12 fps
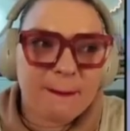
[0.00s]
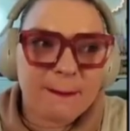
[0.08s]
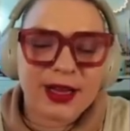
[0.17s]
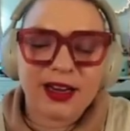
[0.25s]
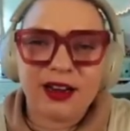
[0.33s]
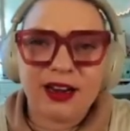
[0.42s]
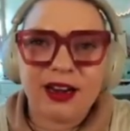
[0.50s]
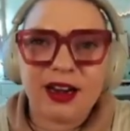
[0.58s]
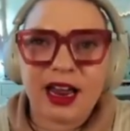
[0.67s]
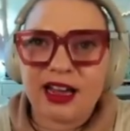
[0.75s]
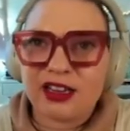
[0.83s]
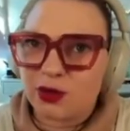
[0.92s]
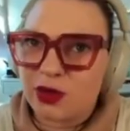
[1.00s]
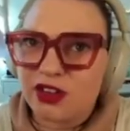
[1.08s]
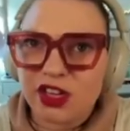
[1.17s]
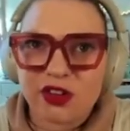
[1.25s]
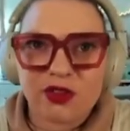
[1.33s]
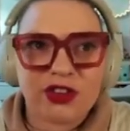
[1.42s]
But as we all
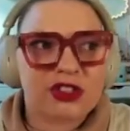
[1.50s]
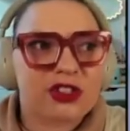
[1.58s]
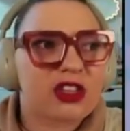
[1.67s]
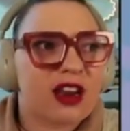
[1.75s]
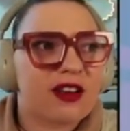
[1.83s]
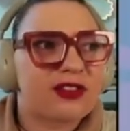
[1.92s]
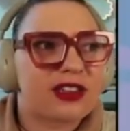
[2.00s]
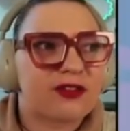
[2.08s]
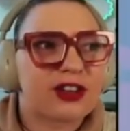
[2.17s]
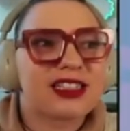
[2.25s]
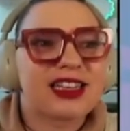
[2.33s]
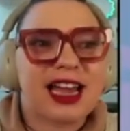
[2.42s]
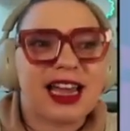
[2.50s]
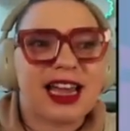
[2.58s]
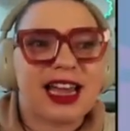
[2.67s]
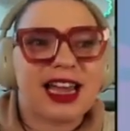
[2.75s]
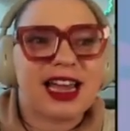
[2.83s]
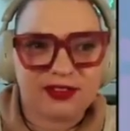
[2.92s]
know, there's a lot of different
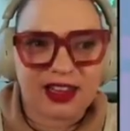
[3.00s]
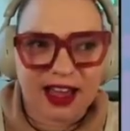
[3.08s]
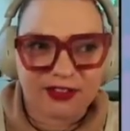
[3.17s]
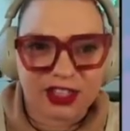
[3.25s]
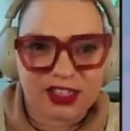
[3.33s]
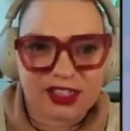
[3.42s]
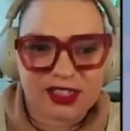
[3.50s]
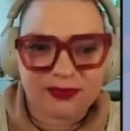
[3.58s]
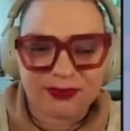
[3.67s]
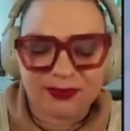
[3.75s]
types of laughters.